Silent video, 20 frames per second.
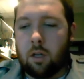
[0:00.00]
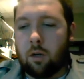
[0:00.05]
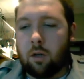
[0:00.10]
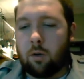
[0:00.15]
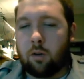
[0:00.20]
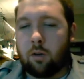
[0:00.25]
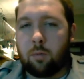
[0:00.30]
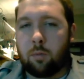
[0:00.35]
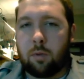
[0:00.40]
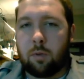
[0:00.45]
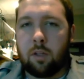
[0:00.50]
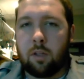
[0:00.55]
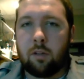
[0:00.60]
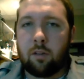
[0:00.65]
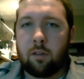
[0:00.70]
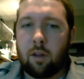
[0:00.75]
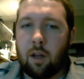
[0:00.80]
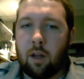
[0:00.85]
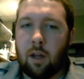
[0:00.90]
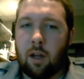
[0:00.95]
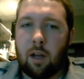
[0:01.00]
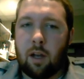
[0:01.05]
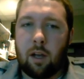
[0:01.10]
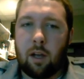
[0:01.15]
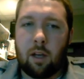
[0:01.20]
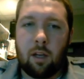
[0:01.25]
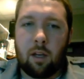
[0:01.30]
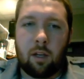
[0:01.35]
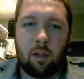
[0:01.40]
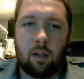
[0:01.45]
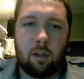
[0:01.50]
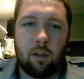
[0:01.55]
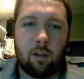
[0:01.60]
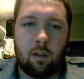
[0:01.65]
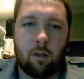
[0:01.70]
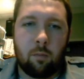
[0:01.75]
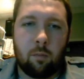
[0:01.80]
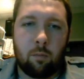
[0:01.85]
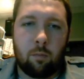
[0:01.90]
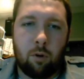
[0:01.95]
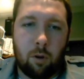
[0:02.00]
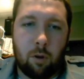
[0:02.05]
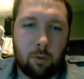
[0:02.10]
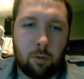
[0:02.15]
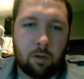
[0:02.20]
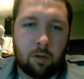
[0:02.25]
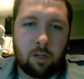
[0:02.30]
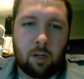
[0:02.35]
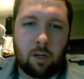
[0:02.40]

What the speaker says: which means that I am pretty much